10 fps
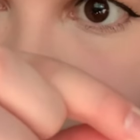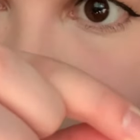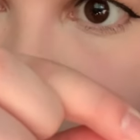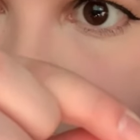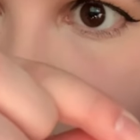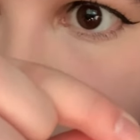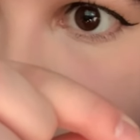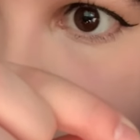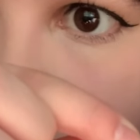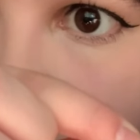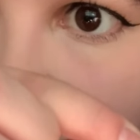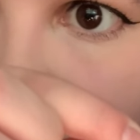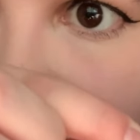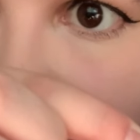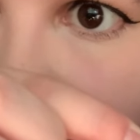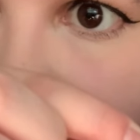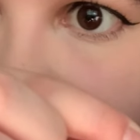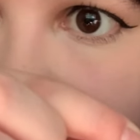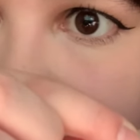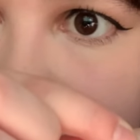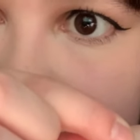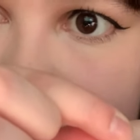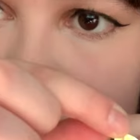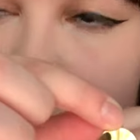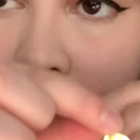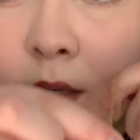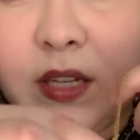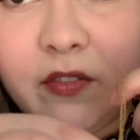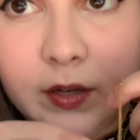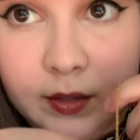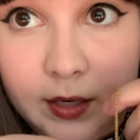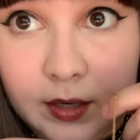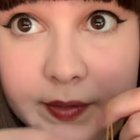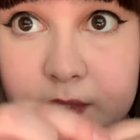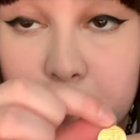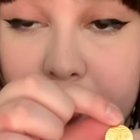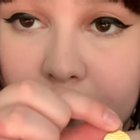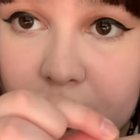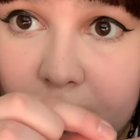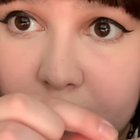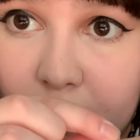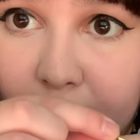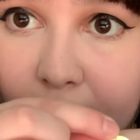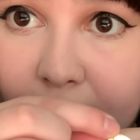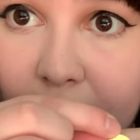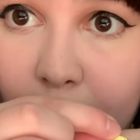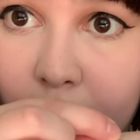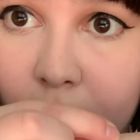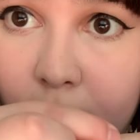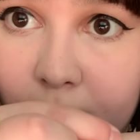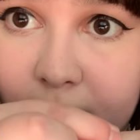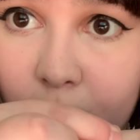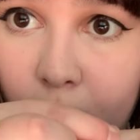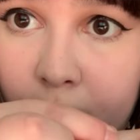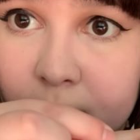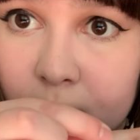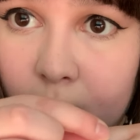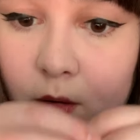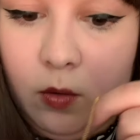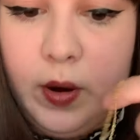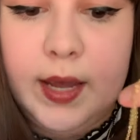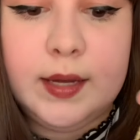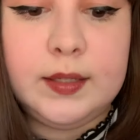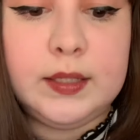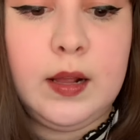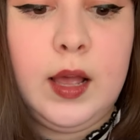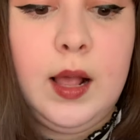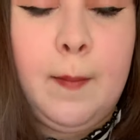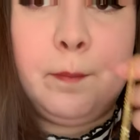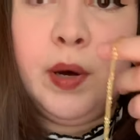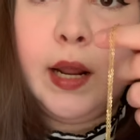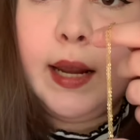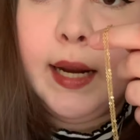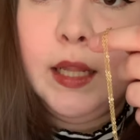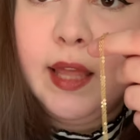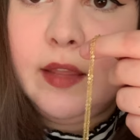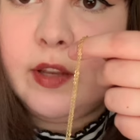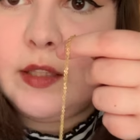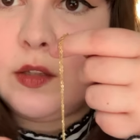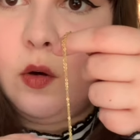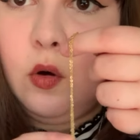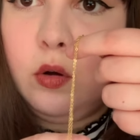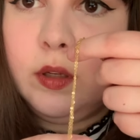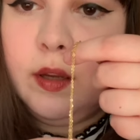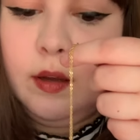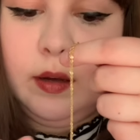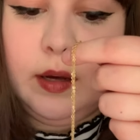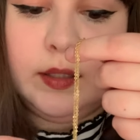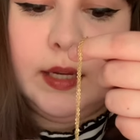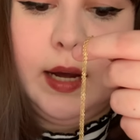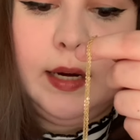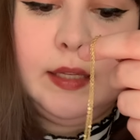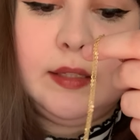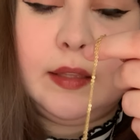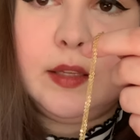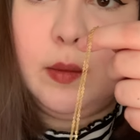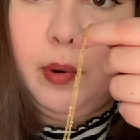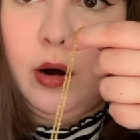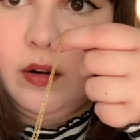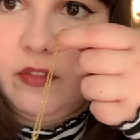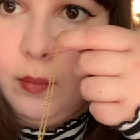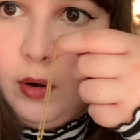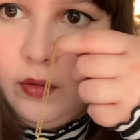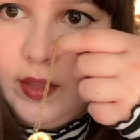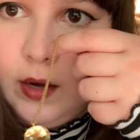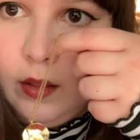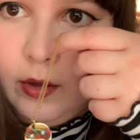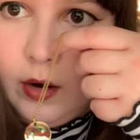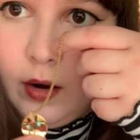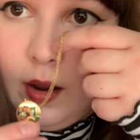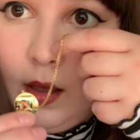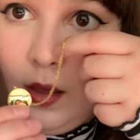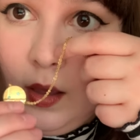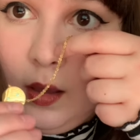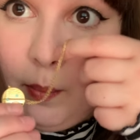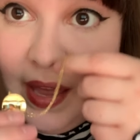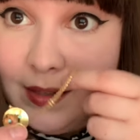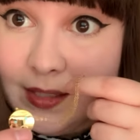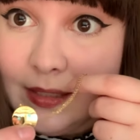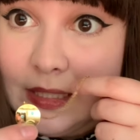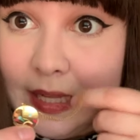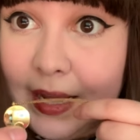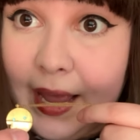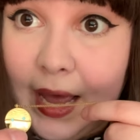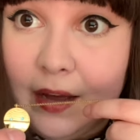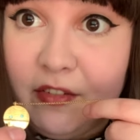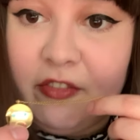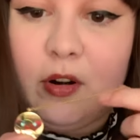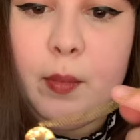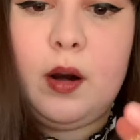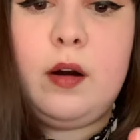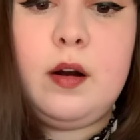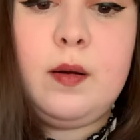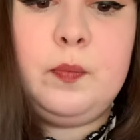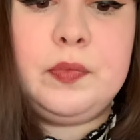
Sick Girl there on the back. Definitely gonna get some better shots with the back camera, of course, always. But I kinda like that it's gold because it kinda sets it apart from all the other pendants that I have from her.